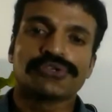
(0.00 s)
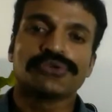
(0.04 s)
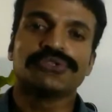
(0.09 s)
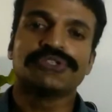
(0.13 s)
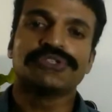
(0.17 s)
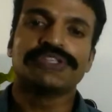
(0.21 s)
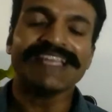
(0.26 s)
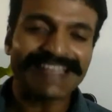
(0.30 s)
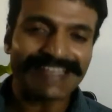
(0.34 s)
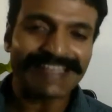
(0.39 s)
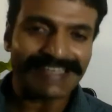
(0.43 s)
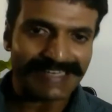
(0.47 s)

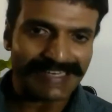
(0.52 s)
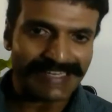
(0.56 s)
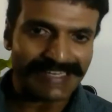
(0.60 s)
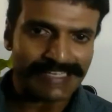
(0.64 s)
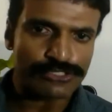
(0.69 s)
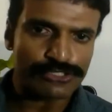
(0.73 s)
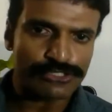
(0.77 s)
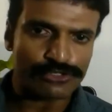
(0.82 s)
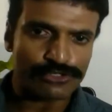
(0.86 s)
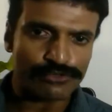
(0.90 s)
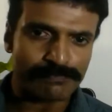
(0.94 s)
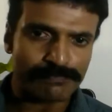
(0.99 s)
So they
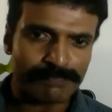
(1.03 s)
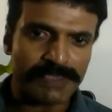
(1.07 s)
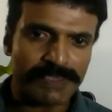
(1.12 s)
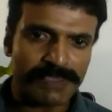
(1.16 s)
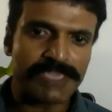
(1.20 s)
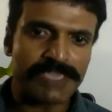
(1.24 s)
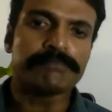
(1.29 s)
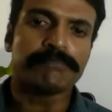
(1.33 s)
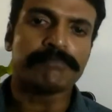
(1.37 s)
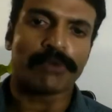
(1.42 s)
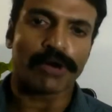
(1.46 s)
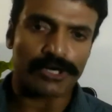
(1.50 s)
need to
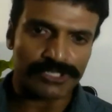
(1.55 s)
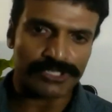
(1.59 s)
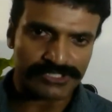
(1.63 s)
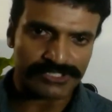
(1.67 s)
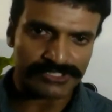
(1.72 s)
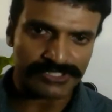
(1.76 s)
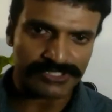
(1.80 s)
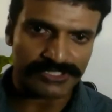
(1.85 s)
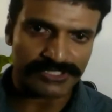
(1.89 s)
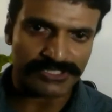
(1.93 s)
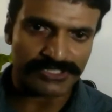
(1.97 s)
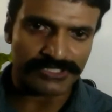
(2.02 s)
be
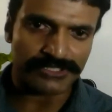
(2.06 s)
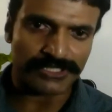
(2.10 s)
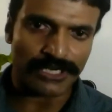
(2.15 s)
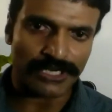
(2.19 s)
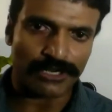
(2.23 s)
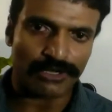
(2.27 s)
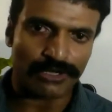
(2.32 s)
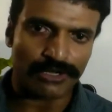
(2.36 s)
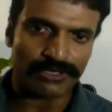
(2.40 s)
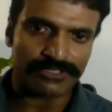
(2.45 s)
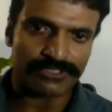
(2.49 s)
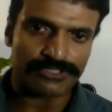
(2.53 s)
monitored in the
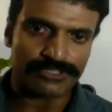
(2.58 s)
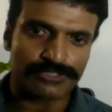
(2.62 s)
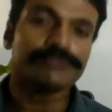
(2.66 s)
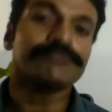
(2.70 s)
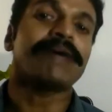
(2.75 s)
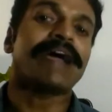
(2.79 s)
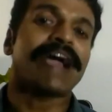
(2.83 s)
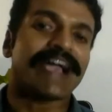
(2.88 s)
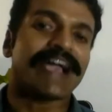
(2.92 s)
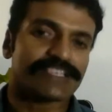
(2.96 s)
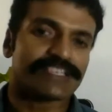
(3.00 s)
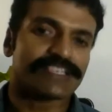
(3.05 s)
long
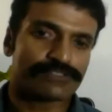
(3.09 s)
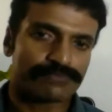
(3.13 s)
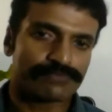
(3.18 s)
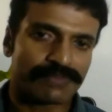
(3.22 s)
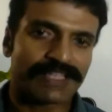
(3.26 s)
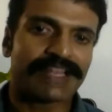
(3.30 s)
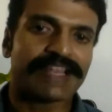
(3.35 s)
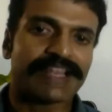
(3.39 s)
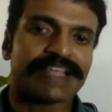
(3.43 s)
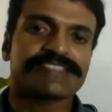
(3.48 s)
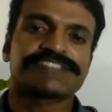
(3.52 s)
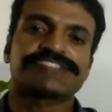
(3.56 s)
term as
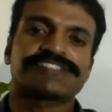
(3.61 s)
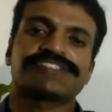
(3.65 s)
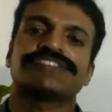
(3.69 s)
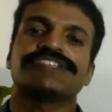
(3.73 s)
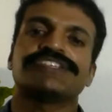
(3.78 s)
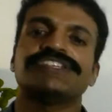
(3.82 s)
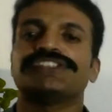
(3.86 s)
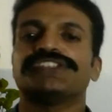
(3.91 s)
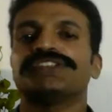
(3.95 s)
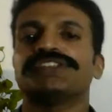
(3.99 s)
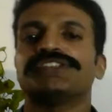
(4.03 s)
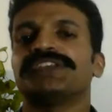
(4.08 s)
well as
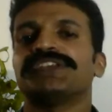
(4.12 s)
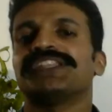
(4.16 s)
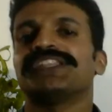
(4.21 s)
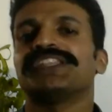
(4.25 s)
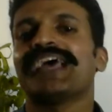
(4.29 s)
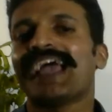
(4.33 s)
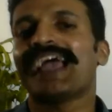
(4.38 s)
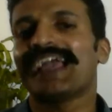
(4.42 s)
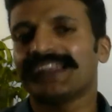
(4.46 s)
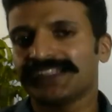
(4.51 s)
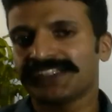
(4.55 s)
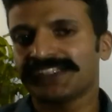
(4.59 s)
treated with
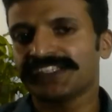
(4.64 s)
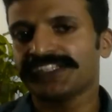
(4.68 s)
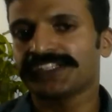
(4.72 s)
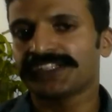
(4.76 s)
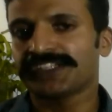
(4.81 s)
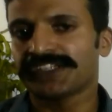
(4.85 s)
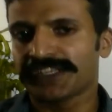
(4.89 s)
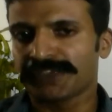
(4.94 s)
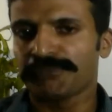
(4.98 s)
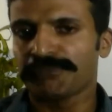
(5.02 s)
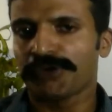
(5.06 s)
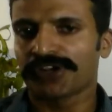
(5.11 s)

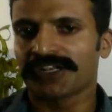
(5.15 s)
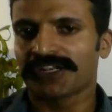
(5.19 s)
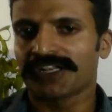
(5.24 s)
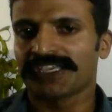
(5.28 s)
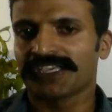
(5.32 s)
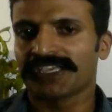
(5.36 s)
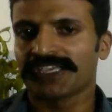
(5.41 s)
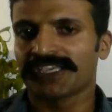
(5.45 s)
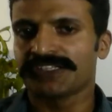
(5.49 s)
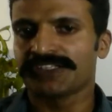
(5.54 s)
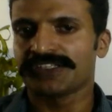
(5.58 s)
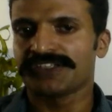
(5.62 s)
anti
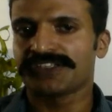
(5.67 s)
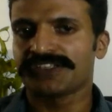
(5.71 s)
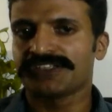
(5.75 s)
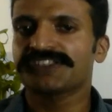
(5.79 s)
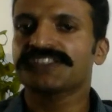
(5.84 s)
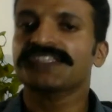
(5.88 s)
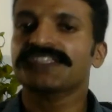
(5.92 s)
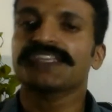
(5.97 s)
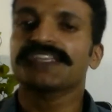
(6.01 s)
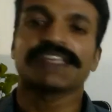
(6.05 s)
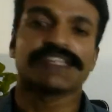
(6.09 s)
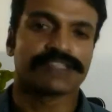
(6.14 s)
remodeling
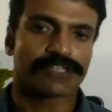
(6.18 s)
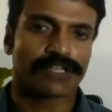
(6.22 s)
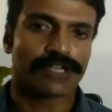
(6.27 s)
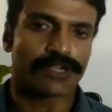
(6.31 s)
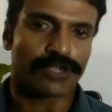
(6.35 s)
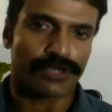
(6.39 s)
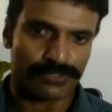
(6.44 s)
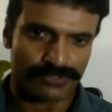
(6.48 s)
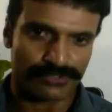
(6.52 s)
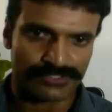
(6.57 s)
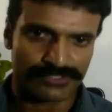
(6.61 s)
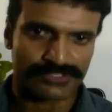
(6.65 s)
agents in the
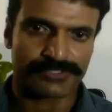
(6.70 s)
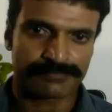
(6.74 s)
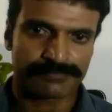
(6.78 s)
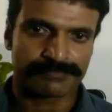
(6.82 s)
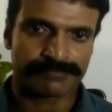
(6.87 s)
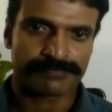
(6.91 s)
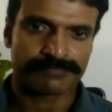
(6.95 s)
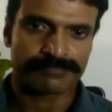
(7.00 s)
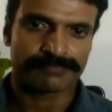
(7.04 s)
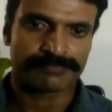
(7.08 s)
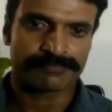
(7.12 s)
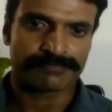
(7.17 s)
long term.
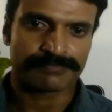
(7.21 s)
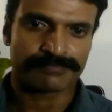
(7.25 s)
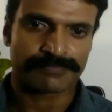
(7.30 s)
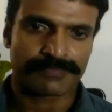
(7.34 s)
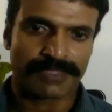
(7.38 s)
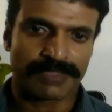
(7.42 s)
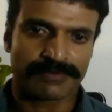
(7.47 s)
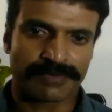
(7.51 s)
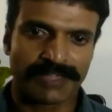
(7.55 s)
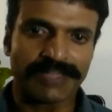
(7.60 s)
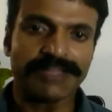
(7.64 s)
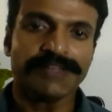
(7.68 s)

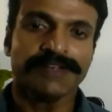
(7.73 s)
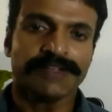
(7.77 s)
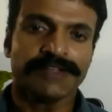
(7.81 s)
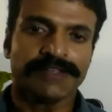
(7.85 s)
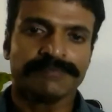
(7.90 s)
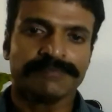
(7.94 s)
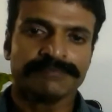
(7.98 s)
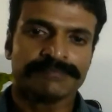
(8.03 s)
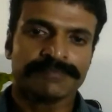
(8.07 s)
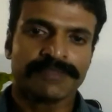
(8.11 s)
Right?